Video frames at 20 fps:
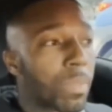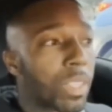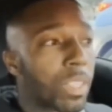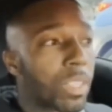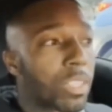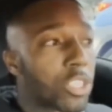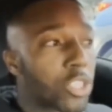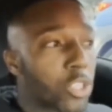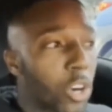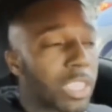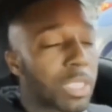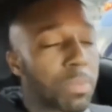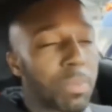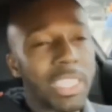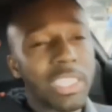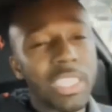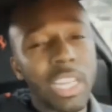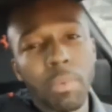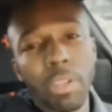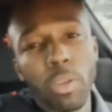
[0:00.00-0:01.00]
trust me, it's
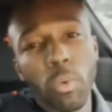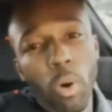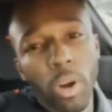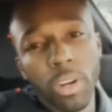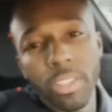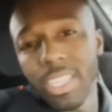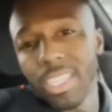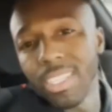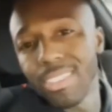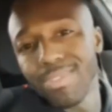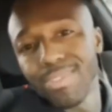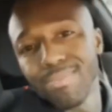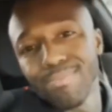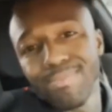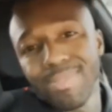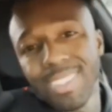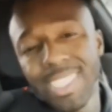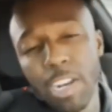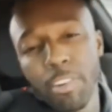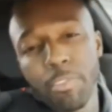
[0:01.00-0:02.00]
going to be worth it
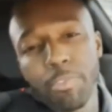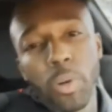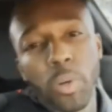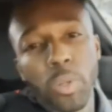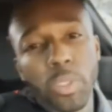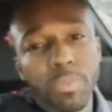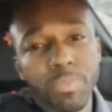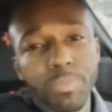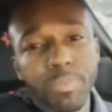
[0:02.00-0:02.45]
tenfold.